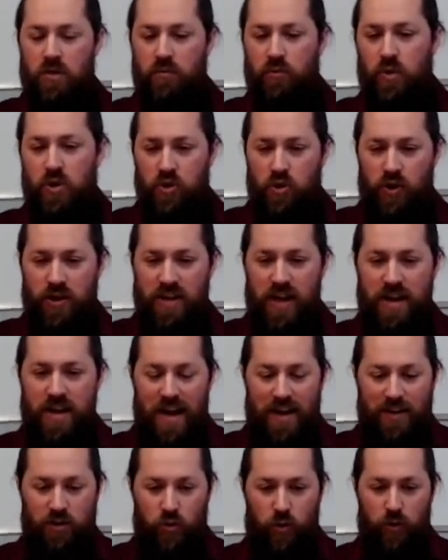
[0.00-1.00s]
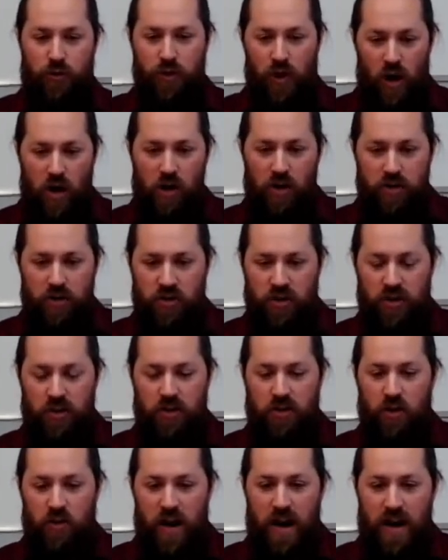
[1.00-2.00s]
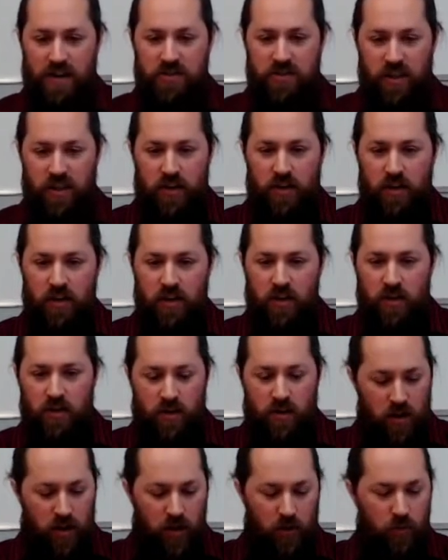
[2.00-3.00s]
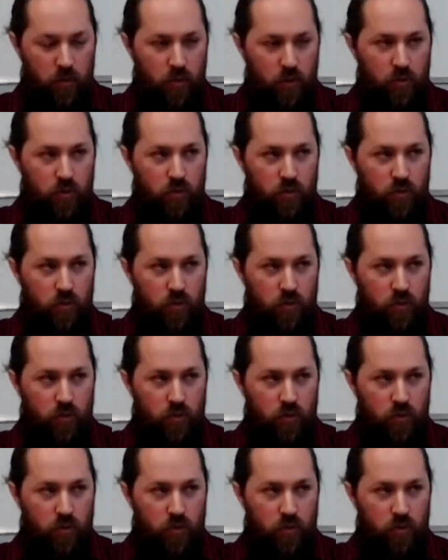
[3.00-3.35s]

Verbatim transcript: When you're looking at natural theology, you're asking, uh,